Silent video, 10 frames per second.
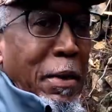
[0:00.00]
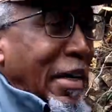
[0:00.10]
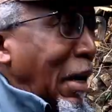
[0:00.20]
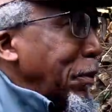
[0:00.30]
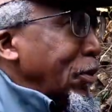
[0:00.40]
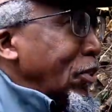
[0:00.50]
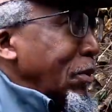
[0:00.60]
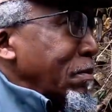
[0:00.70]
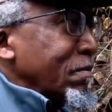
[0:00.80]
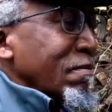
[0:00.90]
my composition.
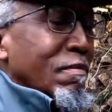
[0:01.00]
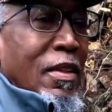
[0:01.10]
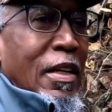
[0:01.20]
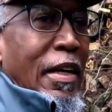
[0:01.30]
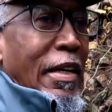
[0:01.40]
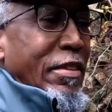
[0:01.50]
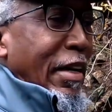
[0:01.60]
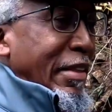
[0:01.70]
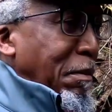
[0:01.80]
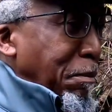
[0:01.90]
It's
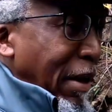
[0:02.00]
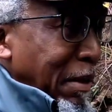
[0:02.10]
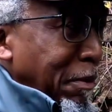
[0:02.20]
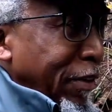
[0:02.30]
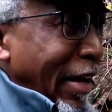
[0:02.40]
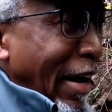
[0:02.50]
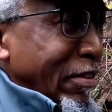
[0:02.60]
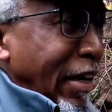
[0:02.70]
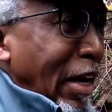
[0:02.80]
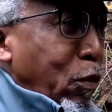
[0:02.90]
at the bottom of the
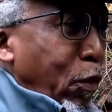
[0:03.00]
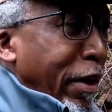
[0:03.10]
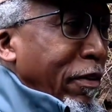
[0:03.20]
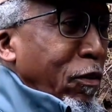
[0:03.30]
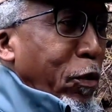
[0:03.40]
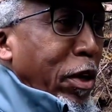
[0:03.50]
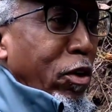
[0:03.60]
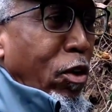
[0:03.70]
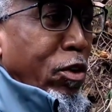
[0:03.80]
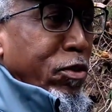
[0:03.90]
cascade where it
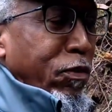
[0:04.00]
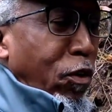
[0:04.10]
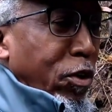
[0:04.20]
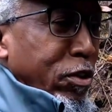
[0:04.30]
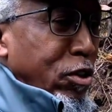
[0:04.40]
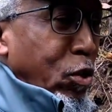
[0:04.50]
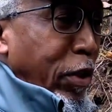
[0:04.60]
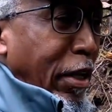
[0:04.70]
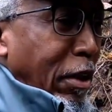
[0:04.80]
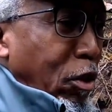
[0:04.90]
falls into
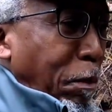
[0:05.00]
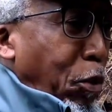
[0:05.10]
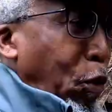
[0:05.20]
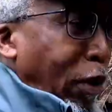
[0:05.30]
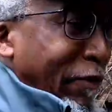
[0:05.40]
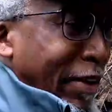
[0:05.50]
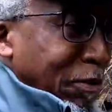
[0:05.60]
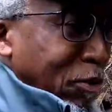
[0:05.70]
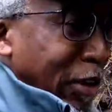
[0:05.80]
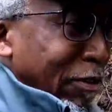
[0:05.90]
a little pool. I've got
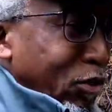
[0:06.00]
some leaves